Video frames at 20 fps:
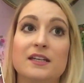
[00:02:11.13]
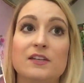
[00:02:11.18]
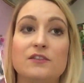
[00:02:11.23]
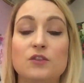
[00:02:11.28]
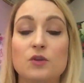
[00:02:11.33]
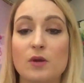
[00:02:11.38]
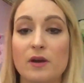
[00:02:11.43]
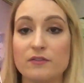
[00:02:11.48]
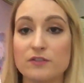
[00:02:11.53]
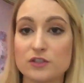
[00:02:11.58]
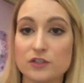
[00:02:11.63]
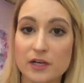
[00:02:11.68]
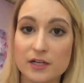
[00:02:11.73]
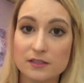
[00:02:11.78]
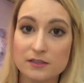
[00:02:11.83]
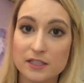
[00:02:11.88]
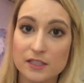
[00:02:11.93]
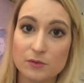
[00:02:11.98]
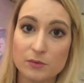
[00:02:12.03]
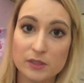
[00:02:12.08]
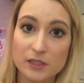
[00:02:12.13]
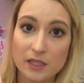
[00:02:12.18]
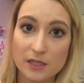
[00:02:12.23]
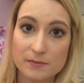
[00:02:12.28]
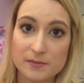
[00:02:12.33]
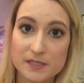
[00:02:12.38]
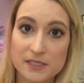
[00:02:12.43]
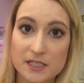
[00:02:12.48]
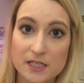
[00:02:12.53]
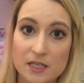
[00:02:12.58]
if you haven't tried a liquid
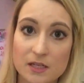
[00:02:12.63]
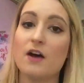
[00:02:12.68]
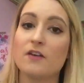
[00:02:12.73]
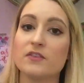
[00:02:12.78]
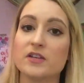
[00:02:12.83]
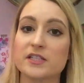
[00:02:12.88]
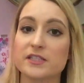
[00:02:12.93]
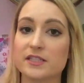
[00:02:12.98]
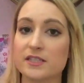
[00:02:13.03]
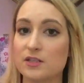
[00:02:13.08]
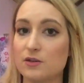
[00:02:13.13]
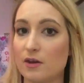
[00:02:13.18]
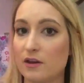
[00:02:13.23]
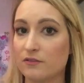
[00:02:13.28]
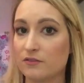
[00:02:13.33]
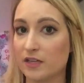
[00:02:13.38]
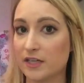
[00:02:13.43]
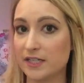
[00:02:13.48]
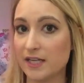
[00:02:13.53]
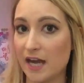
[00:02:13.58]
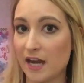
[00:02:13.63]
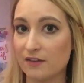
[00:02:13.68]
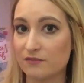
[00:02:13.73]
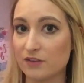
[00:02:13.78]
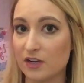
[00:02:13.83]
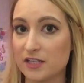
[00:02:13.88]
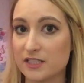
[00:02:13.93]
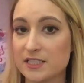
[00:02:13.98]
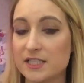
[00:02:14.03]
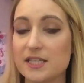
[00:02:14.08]
lipstick, obviously you have like Kat
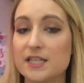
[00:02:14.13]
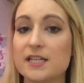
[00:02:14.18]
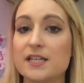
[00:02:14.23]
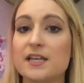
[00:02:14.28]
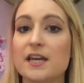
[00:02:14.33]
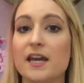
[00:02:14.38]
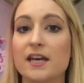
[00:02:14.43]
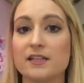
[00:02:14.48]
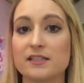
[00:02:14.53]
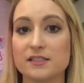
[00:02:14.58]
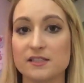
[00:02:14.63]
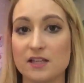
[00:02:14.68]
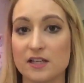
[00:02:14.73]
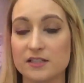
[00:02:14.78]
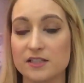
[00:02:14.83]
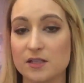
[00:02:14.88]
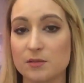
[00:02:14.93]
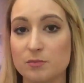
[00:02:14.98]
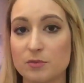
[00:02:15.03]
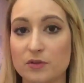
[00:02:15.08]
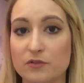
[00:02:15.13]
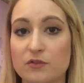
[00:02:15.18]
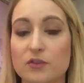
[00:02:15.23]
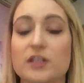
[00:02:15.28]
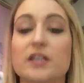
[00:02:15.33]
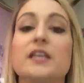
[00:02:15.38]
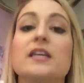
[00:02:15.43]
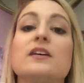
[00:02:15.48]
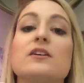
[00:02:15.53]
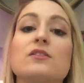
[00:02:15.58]
Von D, Anastasia
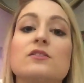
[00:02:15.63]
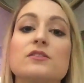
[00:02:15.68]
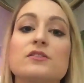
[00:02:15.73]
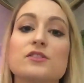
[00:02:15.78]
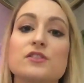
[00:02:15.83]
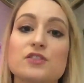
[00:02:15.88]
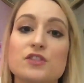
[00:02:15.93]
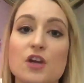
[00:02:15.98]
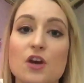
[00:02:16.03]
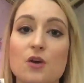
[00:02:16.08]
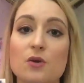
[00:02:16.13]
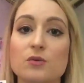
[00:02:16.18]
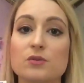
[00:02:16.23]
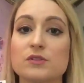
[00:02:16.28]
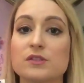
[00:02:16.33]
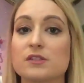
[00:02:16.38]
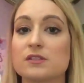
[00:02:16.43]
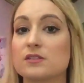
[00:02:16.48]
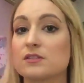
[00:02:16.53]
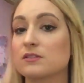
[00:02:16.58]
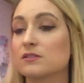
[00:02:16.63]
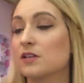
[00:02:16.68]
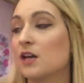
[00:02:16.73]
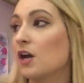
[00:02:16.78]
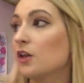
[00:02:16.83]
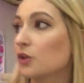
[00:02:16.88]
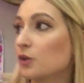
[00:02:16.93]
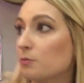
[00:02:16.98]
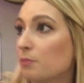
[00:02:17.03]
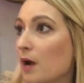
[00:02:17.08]
Beverly Hills, Dose,
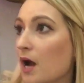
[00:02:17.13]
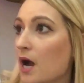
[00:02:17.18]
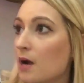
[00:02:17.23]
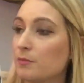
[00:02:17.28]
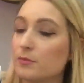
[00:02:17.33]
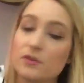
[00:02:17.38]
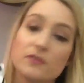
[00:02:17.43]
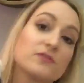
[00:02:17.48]
ColorPop.